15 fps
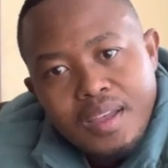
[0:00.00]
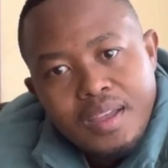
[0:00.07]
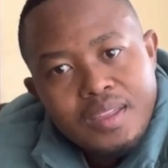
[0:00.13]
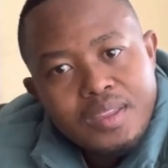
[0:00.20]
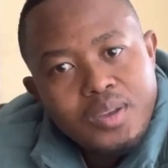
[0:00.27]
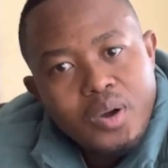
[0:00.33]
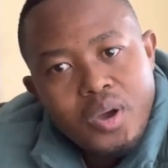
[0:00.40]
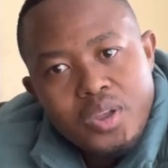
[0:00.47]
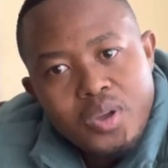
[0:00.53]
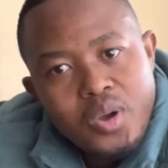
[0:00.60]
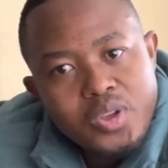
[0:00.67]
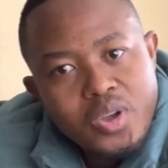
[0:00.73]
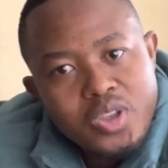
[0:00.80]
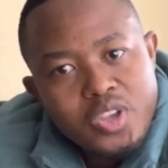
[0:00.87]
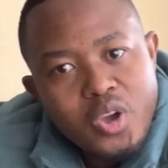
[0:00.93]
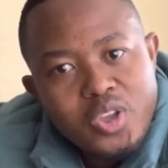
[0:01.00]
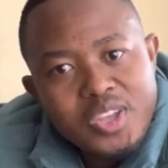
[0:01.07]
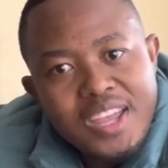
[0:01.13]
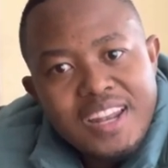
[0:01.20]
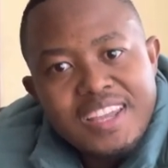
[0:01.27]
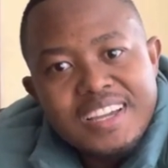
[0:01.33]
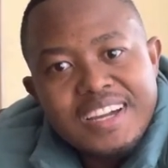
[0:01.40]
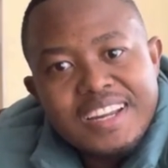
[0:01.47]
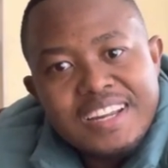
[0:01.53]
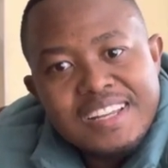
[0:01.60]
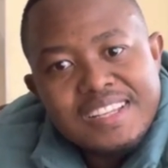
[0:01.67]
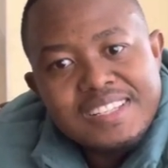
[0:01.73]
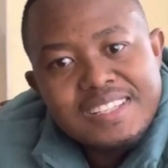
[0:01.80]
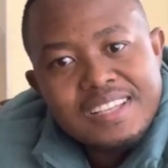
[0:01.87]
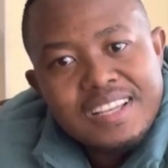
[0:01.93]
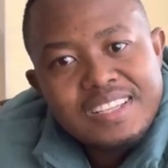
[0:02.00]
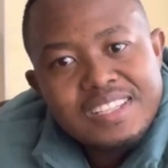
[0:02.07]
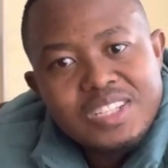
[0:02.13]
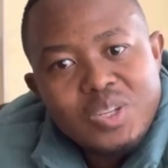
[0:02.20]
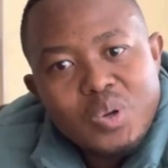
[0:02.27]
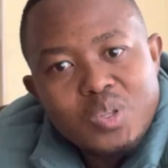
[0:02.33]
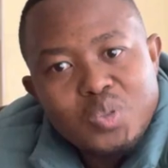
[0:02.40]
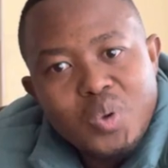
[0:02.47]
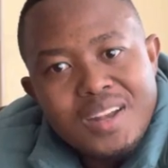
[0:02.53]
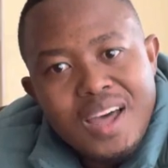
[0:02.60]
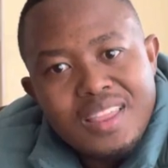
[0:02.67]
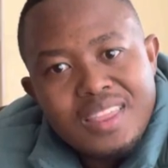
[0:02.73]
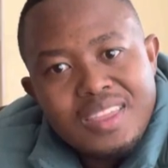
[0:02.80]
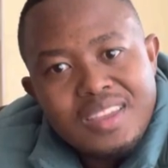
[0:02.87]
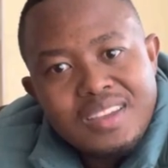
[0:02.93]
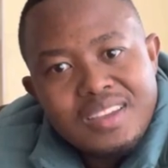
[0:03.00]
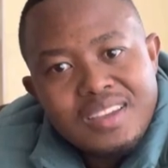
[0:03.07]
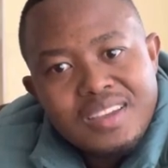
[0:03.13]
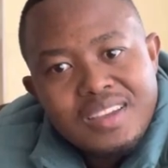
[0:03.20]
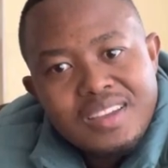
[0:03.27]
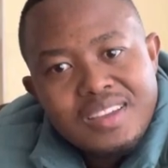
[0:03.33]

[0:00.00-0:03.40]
Your yearly increase is close to nothing.